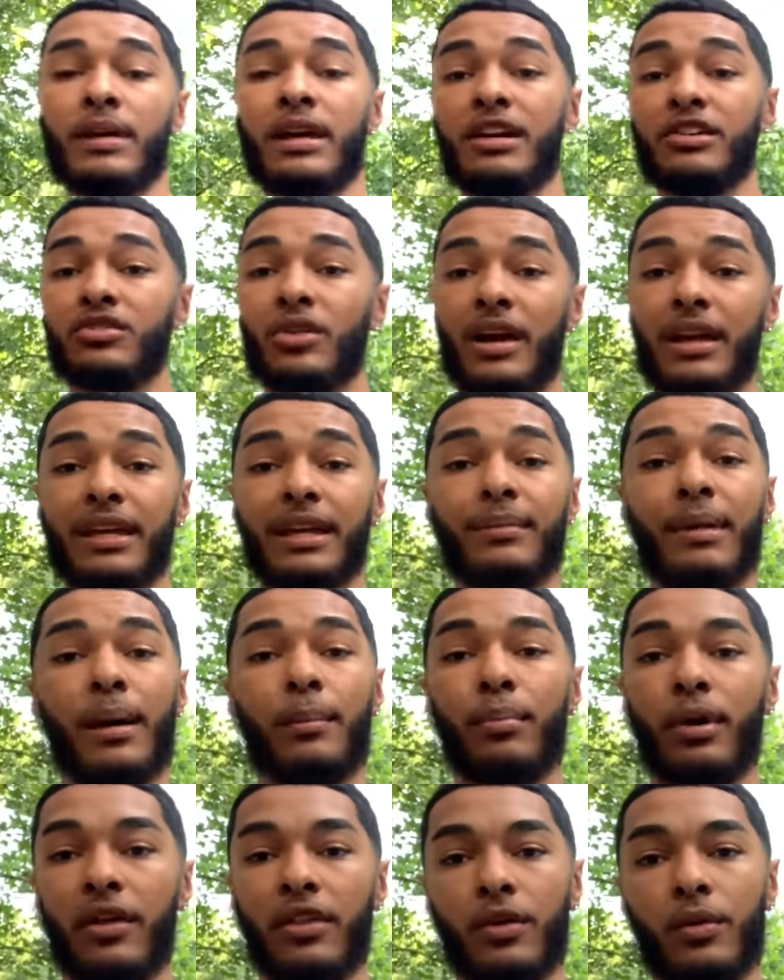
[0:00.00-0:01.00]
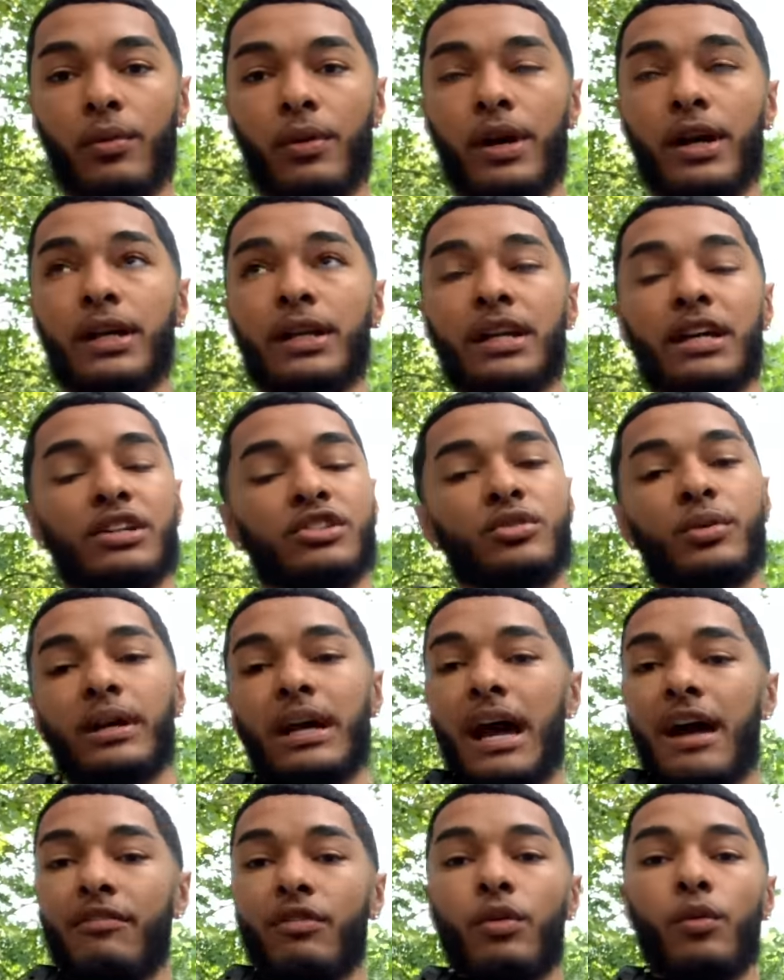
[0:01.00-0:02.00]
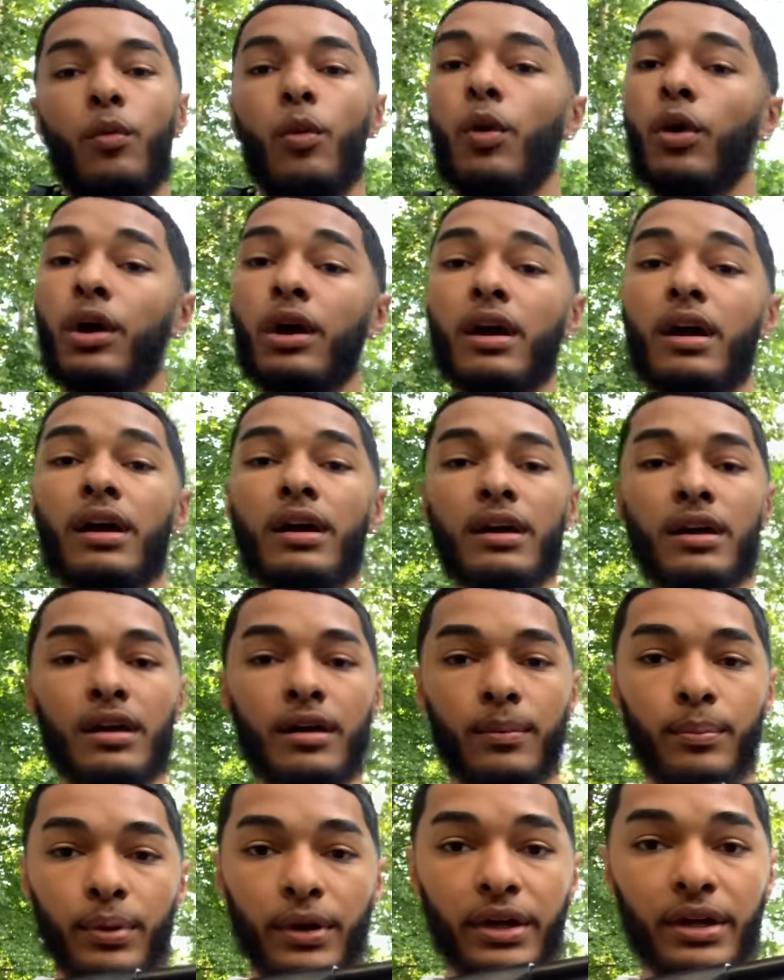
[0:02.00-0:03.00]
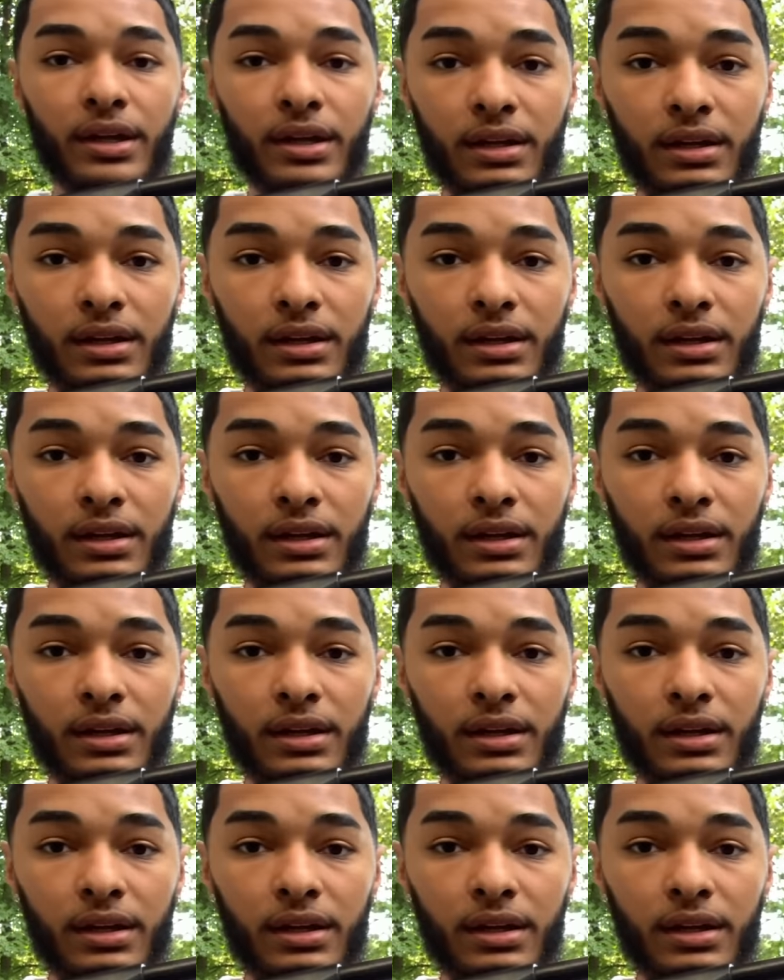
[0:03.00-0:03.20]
so I can get my brother one so we can have a war. But